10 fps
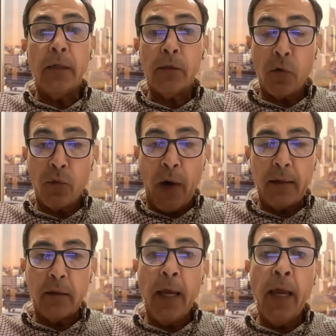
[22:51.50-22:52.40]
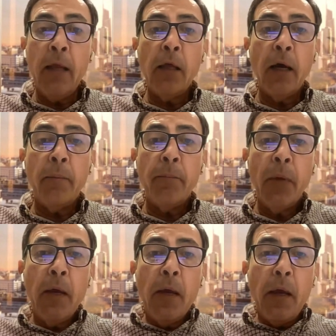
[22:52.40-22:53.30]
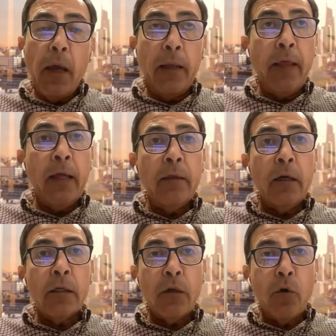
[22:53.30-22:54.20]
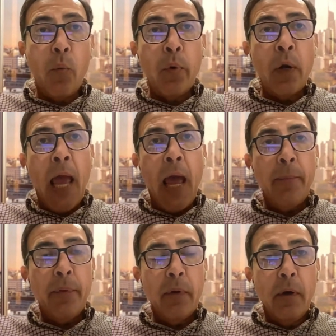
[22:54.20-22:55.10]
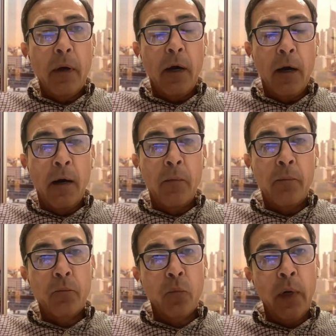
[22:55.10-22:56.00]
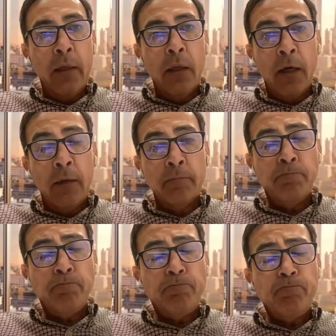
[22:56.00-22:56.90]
is correct. And then there's an overlap when the